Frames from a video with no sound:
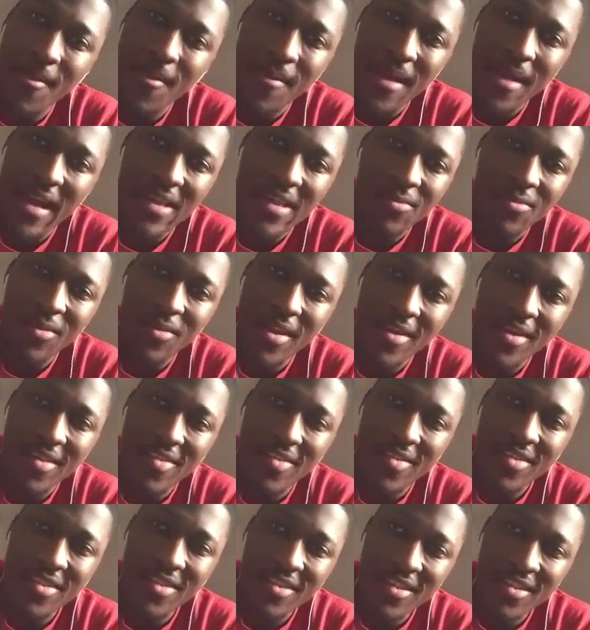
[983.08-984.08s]
cosplaying a
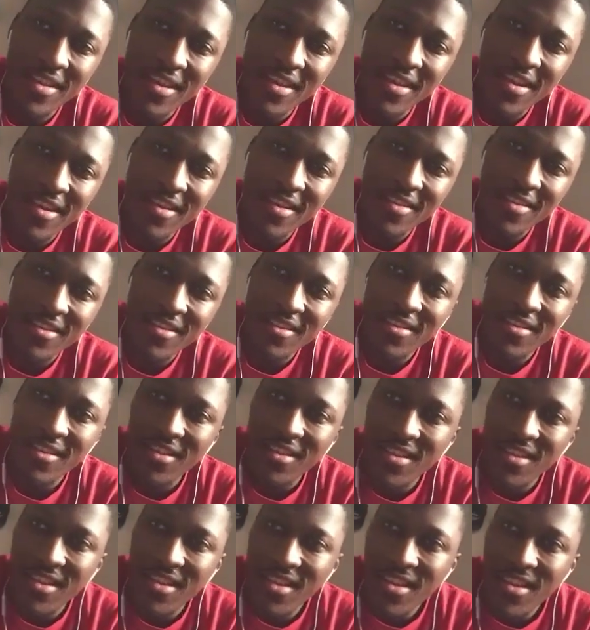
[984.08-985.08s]
certain character
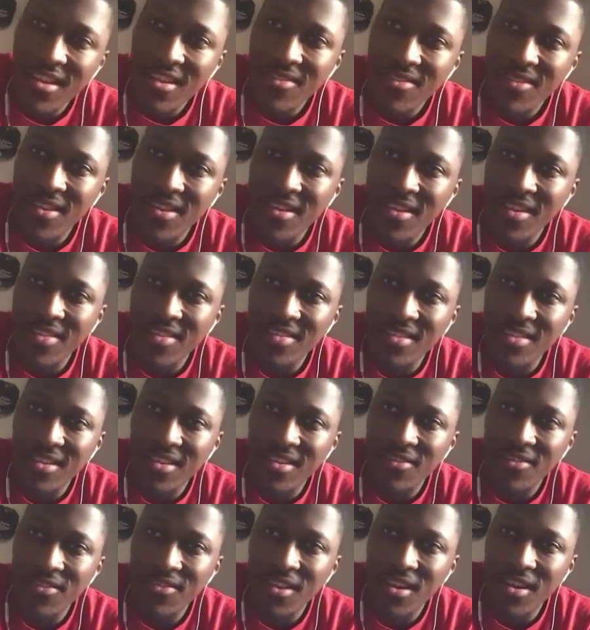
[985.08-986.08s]
because
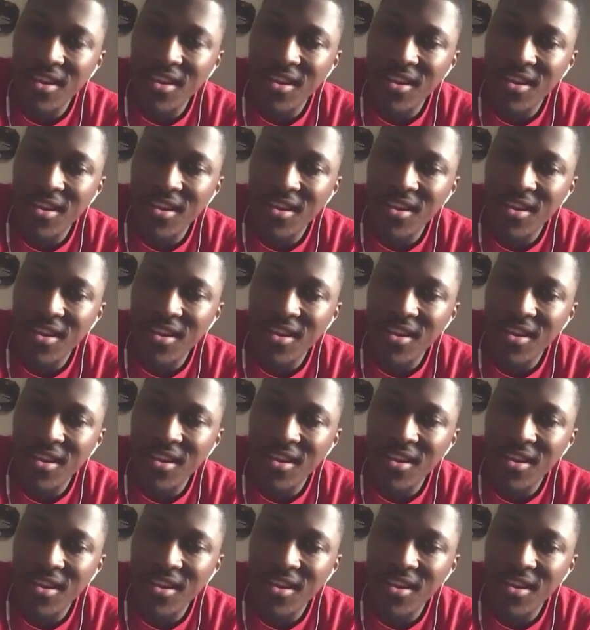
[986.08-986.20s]
of